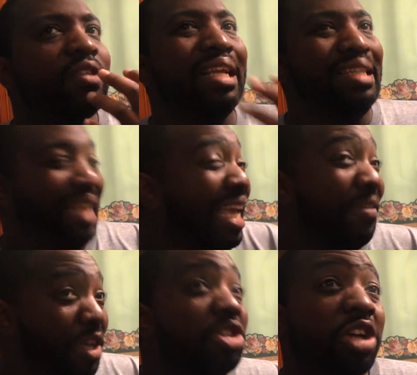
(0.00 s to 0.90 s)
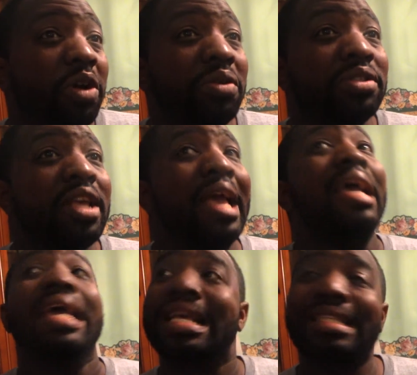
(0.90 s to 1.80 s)
TV shows.
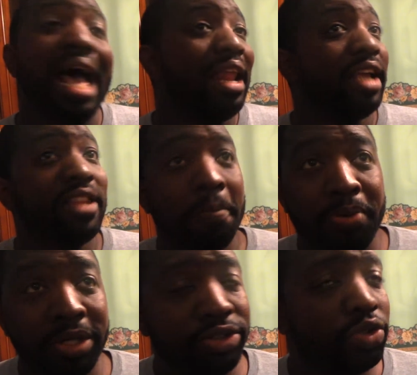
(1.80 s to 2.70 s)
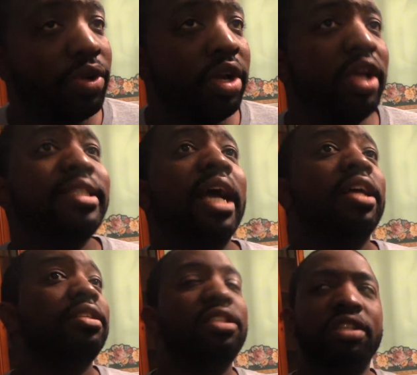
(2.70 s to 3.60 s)
It's not like they're putting three, it's not,
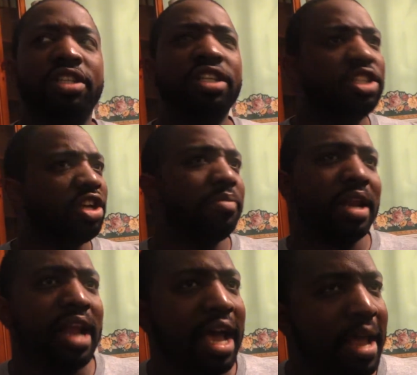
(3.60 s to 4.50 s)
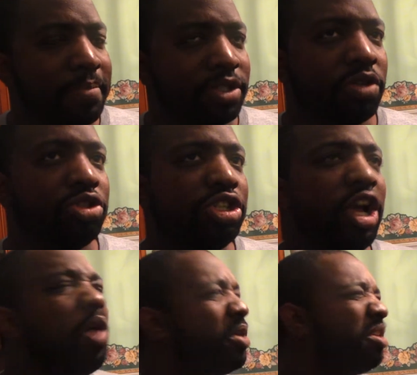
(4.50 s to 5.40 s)
because this is going to be a 9-episode
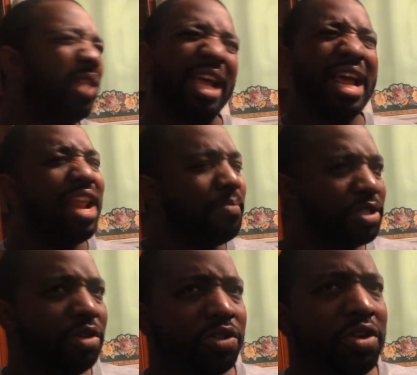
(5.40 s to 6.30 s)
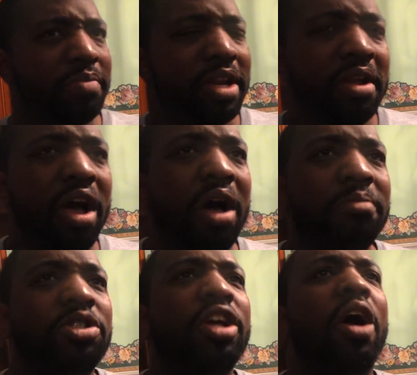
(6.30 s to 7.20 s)
show, but it's going to be like a 9-episode, 30-minute
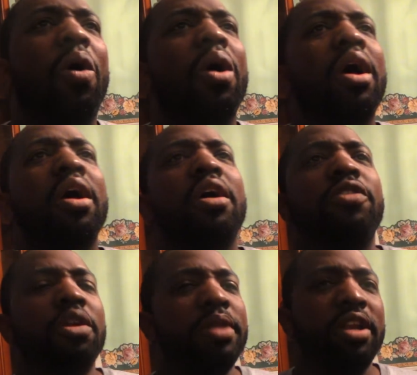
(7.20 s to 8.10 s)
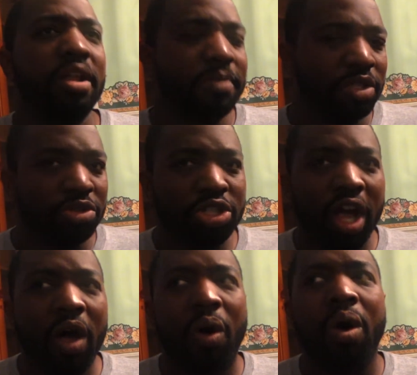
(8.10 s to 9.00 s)
show, 30-minute episode
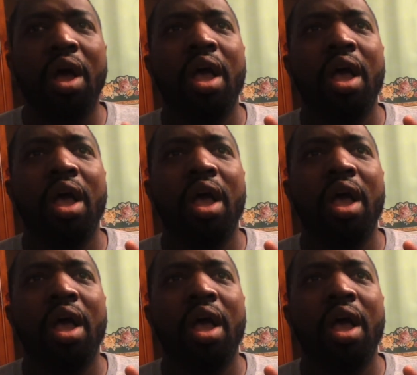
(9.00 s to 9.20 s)
show.